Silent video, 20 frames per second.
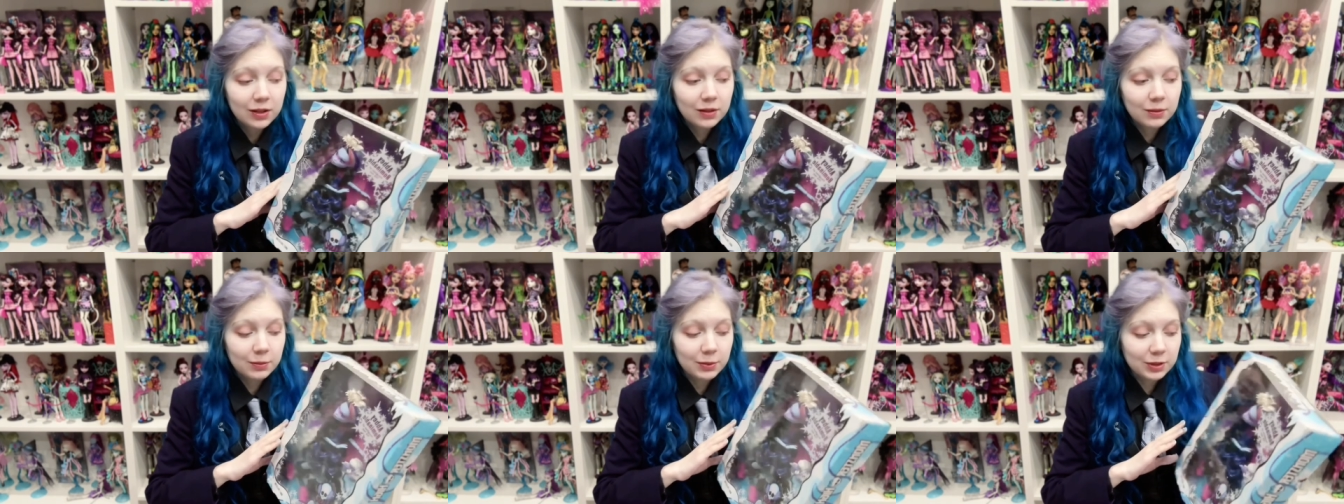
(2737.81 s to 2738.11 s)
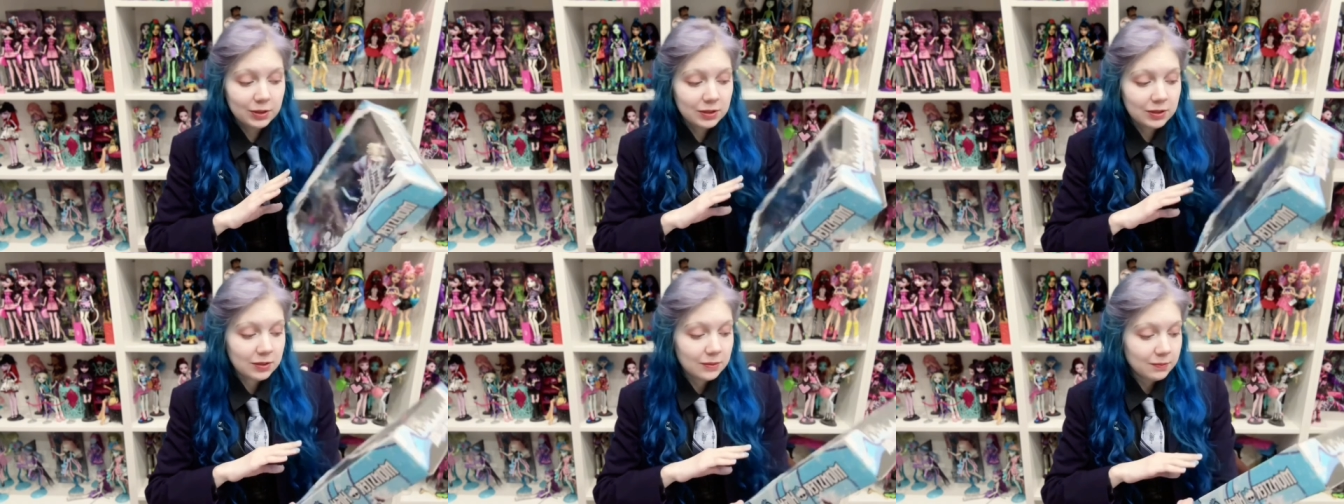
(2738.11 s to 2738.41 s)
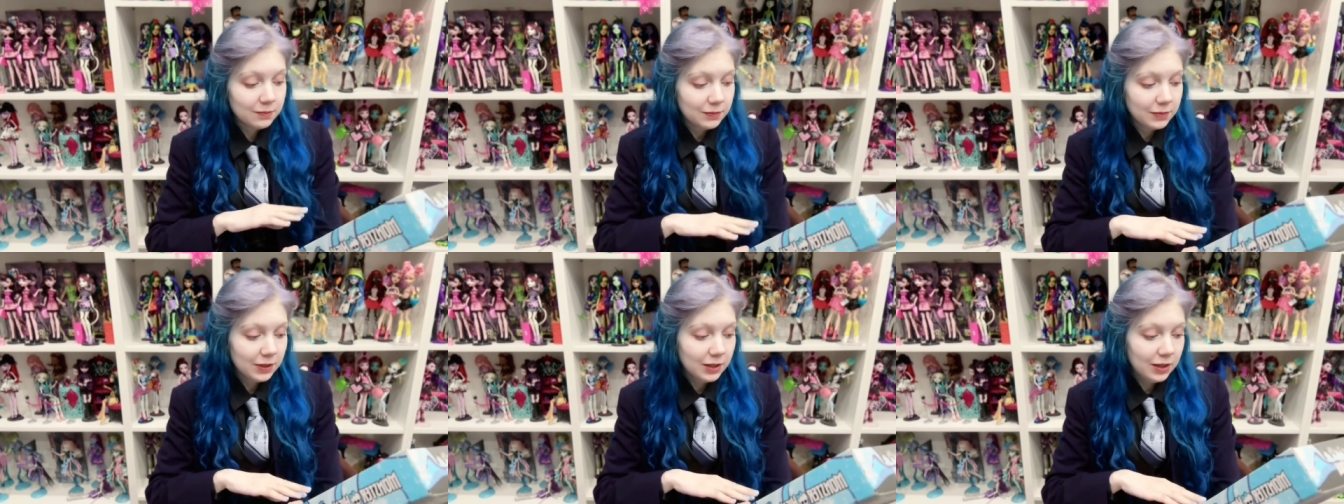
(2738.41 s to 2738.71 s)
But
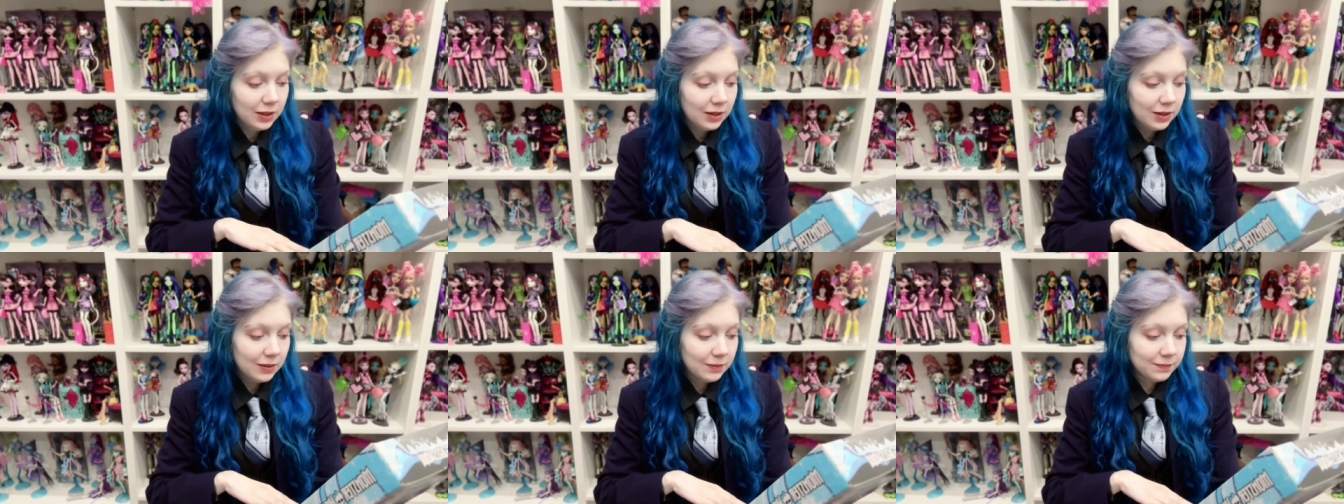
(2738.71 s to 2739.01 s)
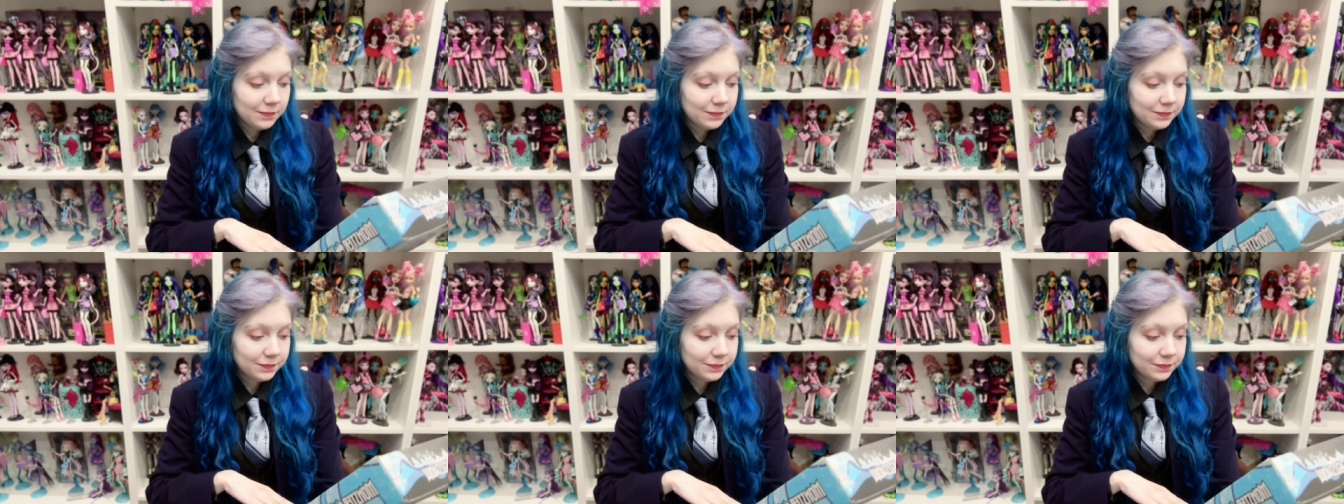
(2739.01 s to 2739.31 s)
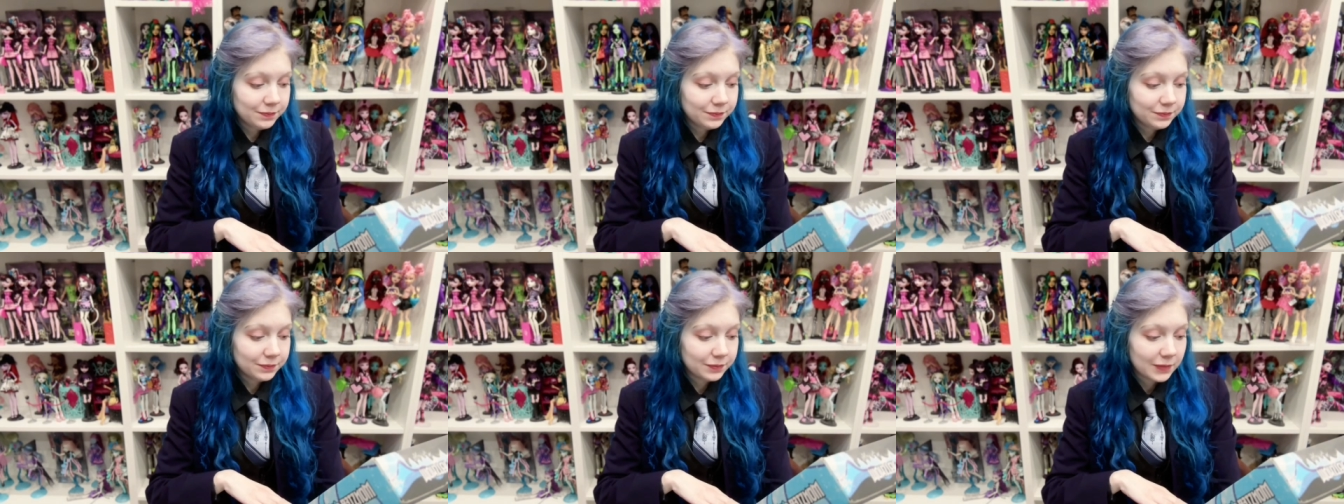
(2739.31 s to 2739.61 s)
yeah,
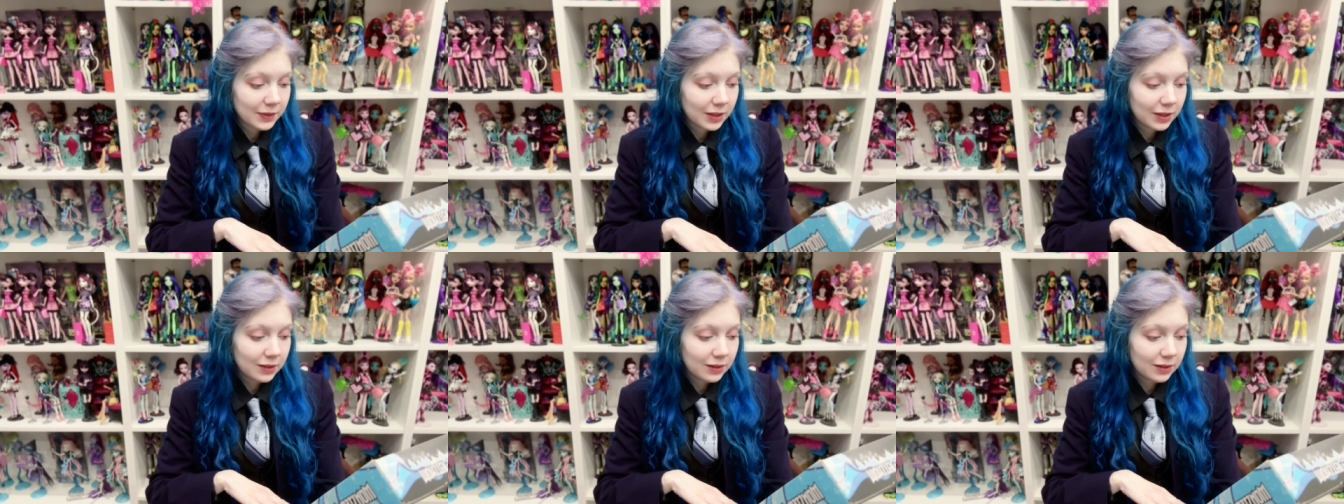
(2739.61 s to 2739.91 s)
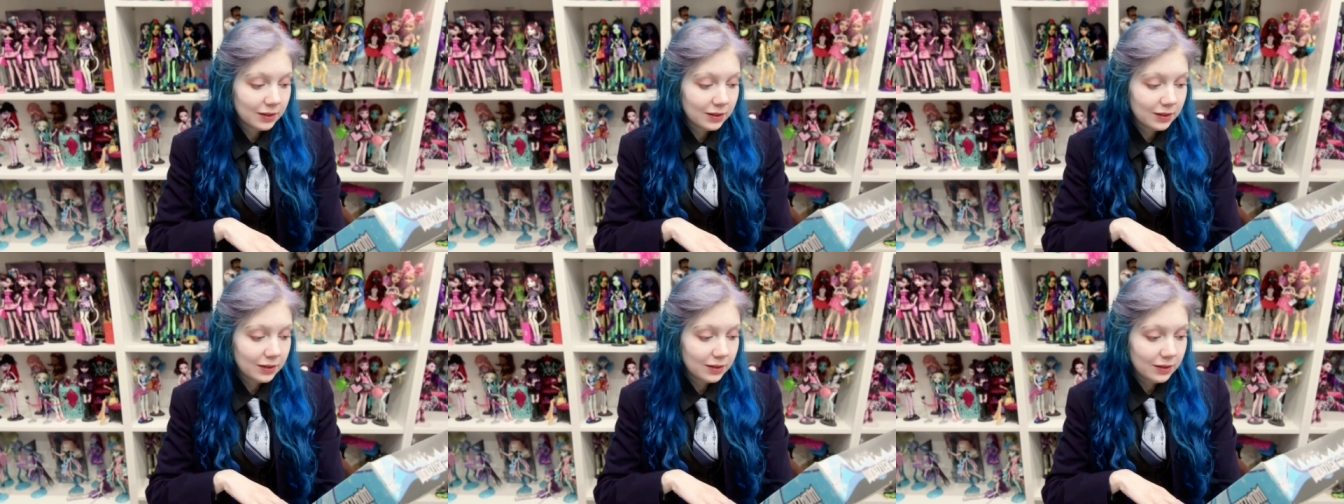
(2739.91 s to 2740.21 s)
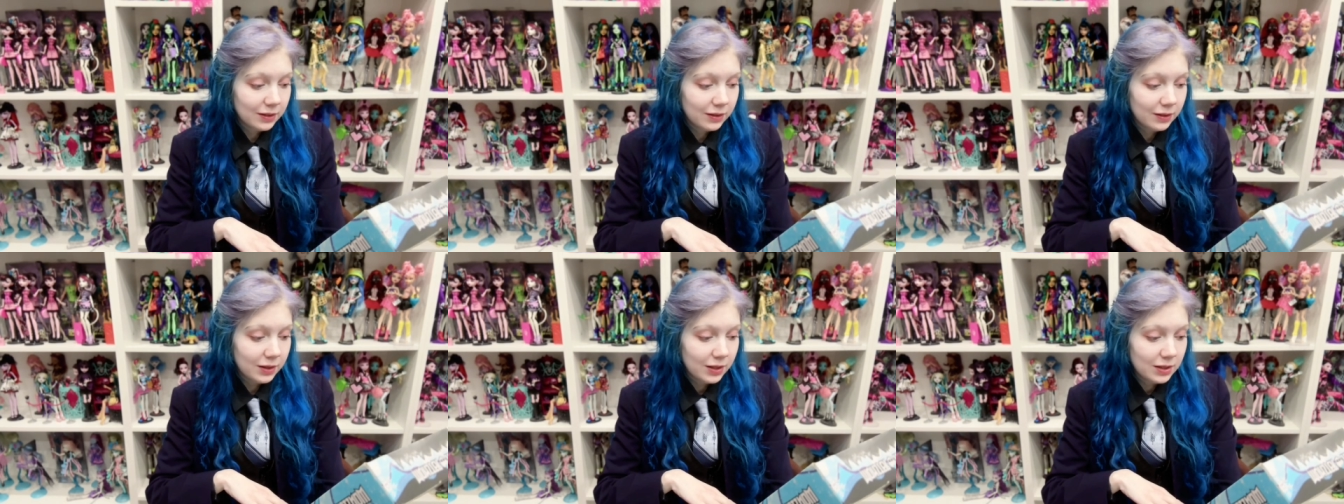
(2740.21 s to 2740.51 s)

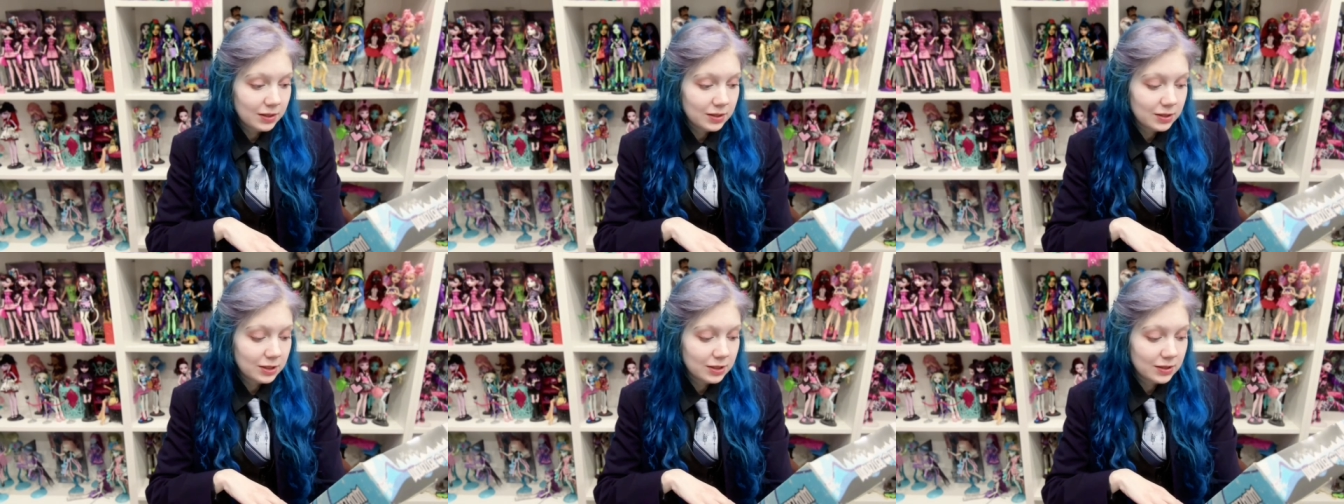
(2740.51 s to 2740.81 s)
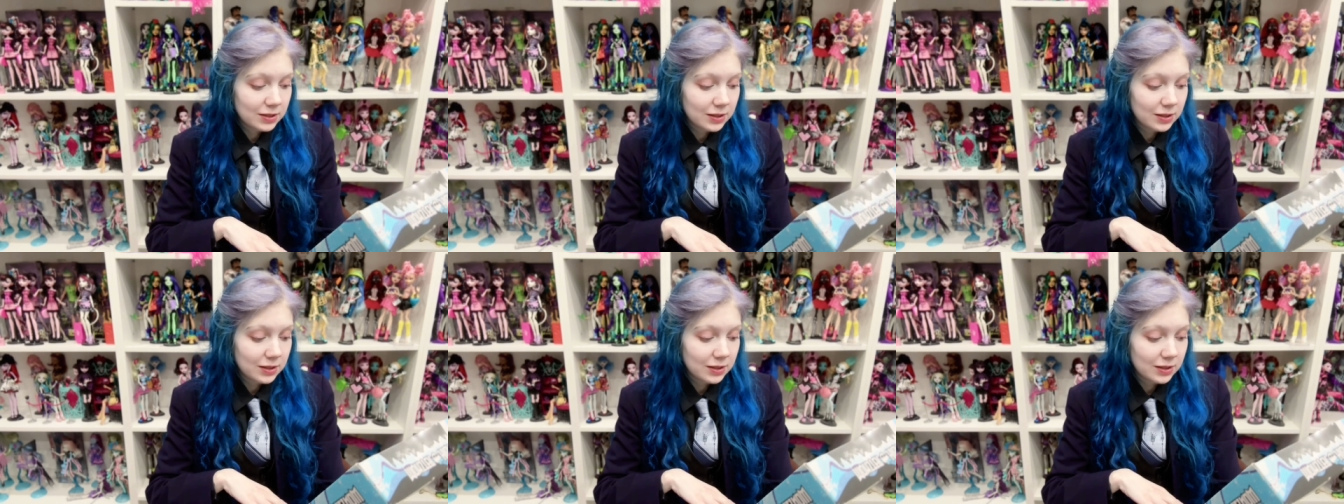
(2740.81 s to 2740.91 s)
this